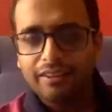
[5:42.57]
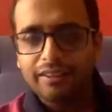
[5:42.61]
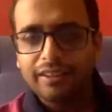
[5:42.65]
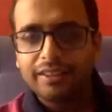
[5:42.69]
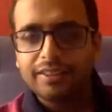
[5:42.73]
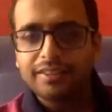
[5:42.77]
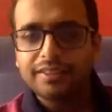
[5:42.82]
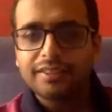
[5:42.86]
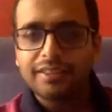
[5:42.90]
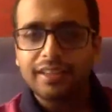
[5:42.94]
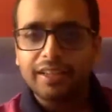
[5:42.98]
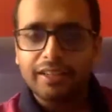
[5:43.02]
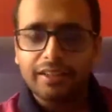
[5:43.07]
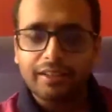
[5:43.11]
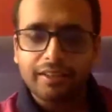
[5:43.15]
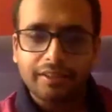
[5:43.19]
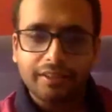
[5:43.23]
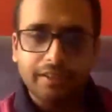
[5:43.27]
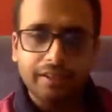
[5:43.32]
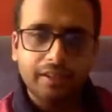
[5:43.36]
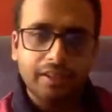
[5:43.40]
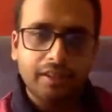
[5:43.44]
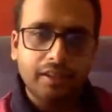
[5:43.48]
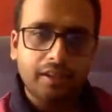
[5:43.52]
that sight.
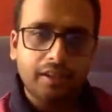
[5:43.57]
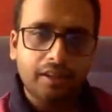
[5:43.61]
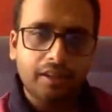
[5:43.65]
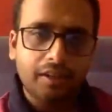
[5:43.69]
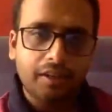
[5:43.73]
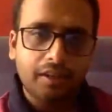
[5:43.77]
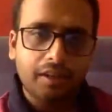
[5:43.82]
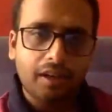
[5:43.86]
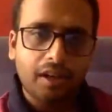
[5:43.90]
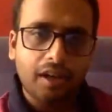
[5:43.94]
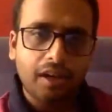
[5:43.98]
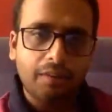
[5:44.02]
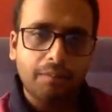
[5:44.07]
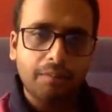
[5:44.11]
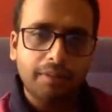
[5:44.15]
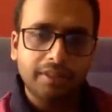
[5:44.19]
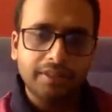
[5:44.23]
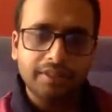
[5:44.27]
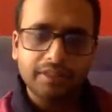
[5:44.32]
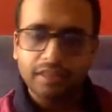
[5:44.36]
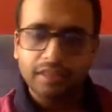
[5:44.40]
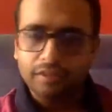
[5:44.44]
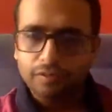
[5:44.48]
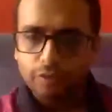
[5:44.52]
I
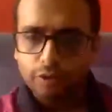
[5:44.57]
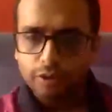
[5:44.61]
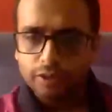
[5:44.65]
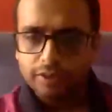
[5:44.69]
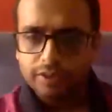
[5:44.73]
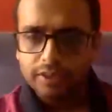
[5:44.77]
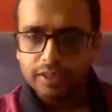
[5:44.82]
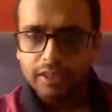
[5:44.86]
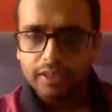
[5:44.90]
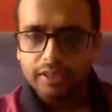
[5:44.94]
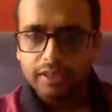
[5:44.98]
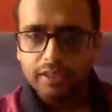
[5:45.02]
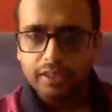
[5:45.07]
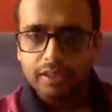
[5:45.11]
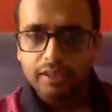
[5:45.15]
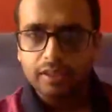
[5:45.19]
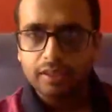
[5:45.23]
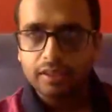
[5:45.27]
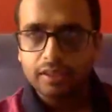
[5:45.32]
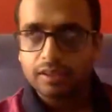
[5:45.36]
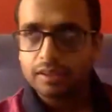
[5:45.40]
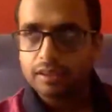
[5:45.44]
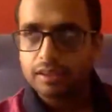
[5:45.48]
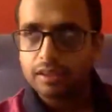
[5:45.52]
myself was, I think,
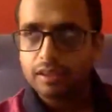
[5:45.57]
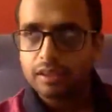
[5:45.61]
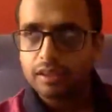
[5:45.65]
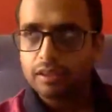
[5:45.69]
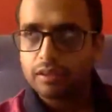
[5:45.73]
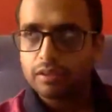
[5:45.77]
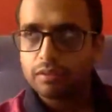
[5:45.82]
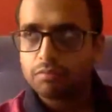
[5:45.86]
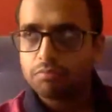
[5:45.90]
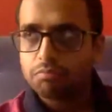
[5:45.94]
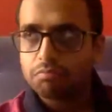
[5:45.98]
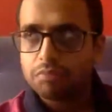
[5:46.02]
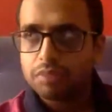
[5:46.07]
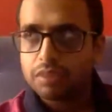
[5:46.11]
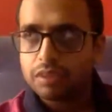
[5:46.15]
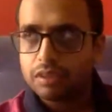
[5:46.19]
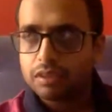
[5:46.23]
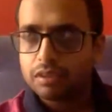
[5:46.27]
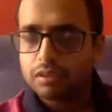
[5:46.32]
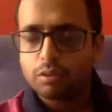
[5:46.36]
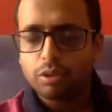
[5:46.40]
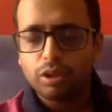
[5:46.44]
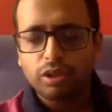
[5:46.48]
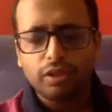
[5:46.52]

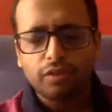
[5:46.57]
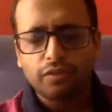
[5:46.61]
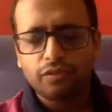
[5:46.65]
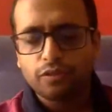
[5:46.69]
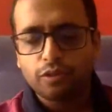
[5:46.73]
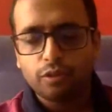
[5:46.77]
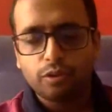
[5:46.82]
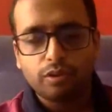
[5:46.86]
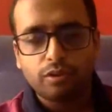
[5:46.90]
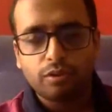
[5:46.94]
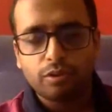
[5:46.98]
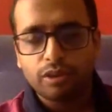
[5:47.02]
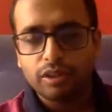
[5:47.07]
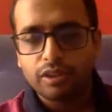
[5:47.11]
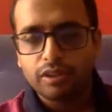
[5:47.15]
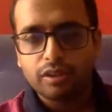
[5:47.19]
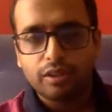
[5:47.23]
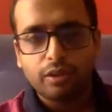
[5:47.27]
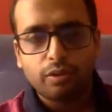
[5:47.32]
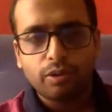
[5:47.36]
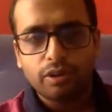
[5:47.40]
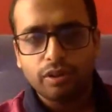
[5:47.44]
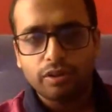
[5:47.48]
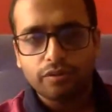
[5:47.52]
24, 23,
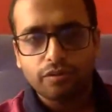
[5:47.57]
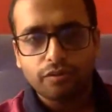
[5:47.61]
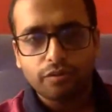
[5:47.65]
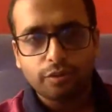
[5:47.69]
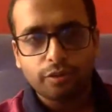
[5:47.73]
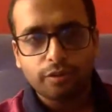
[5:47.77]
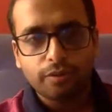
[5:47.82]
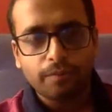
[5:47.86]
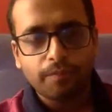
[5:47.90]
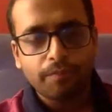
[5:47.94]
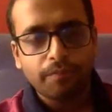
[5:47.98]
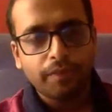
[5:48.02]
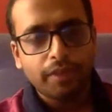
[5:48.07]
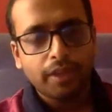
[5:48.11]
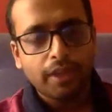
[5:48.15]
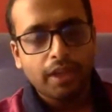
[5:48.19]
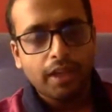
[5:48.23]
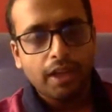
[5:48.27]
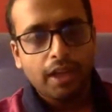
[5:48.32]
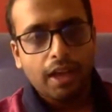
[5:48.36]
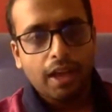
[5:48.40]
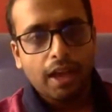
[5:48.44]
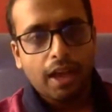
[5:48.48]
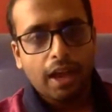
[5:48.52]
24,
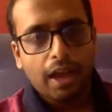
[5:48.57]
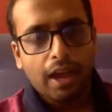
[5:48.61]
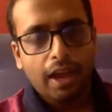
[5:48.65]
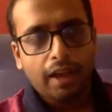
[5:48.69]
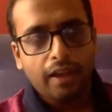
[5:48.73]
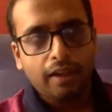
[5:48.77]
and